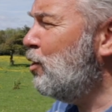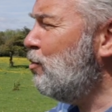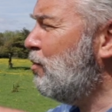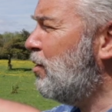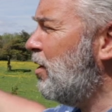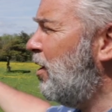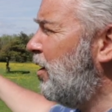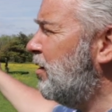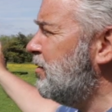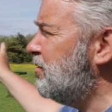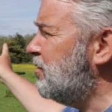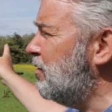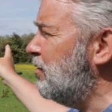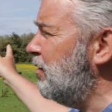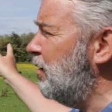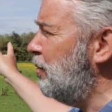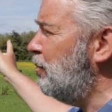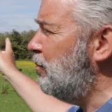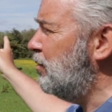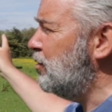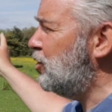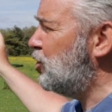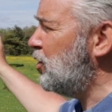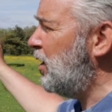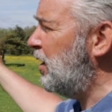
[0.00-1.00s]
Newcastle
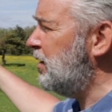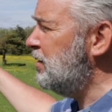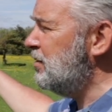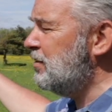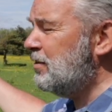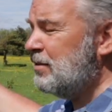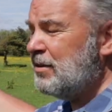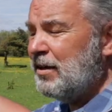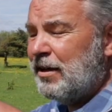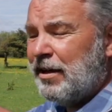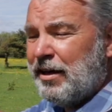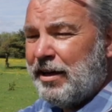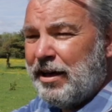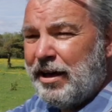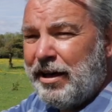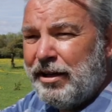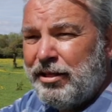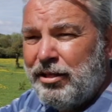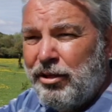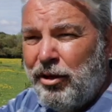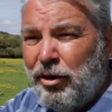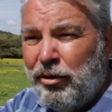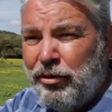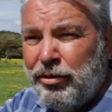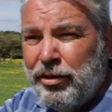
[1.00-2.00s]
in Bridgend
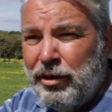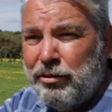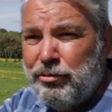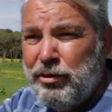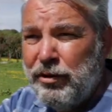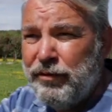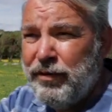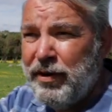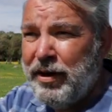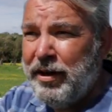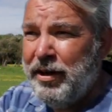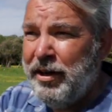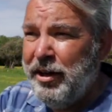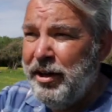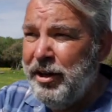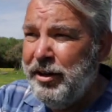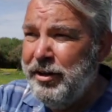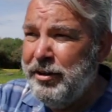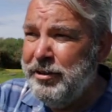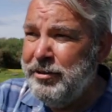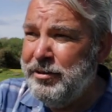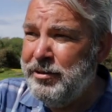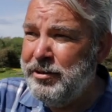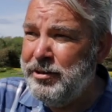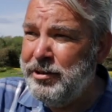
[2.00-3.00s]
along the river
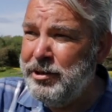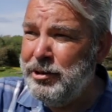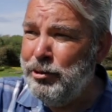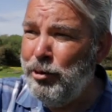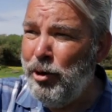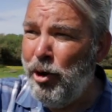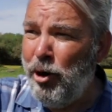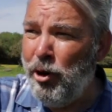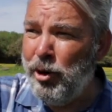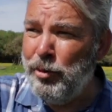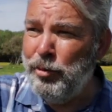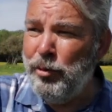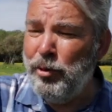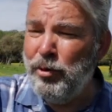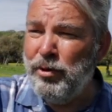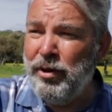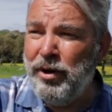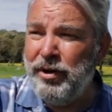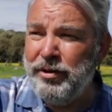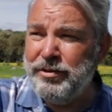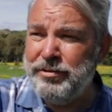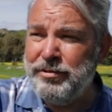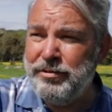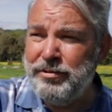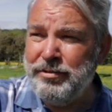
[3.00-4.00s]
to Ogmore
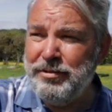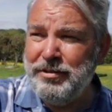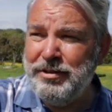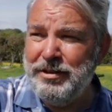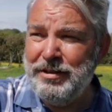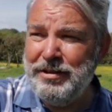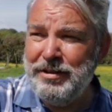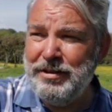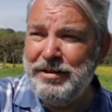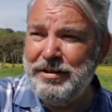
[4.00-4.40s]
Castle.